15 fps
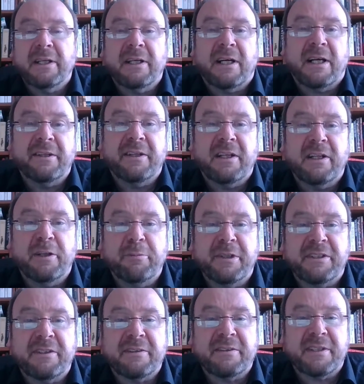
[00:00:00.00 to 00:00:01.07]
under
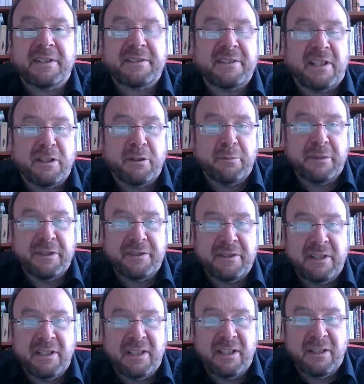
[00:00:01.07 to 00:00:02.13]
limited tax
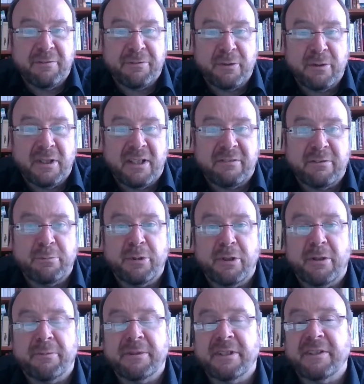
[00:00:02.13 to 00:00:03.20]
liability if you have a
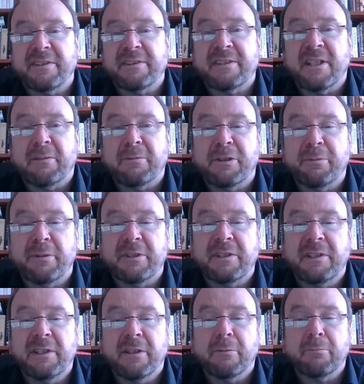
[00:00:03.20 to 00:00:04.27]
permanent establishment
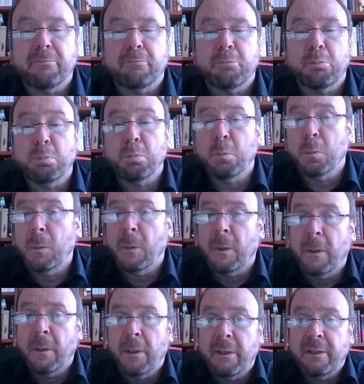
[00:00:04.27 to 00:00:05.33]
here.
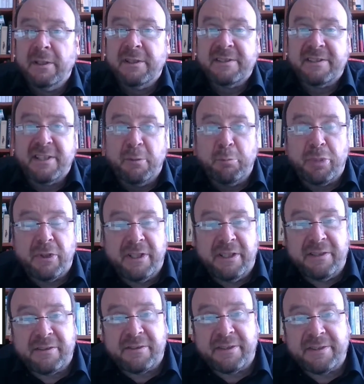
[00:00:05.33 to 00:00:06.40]
Simple
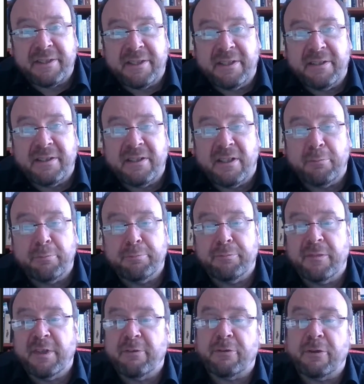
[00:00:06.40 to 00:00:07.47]
interest income
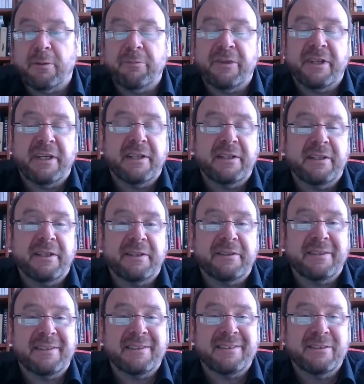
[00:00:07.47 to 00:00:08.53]
from the inland
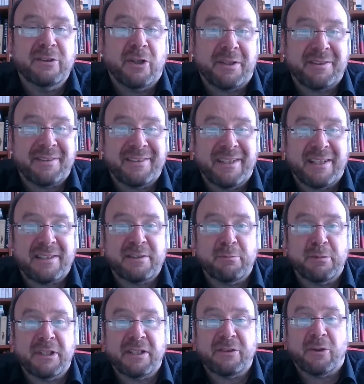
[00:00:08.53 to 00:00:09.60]
is not
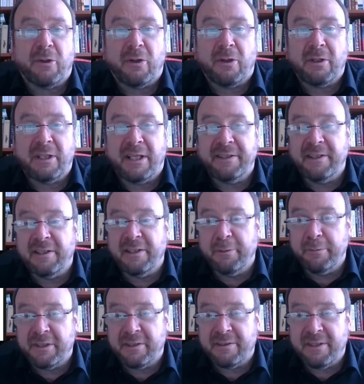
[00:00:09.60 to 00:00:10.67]
taxable at all under
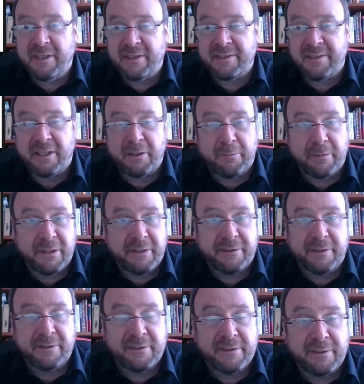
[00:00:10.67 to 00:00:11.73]
limited tax
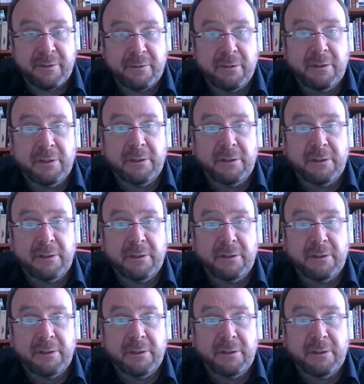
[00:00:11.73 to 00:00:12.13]
liability. So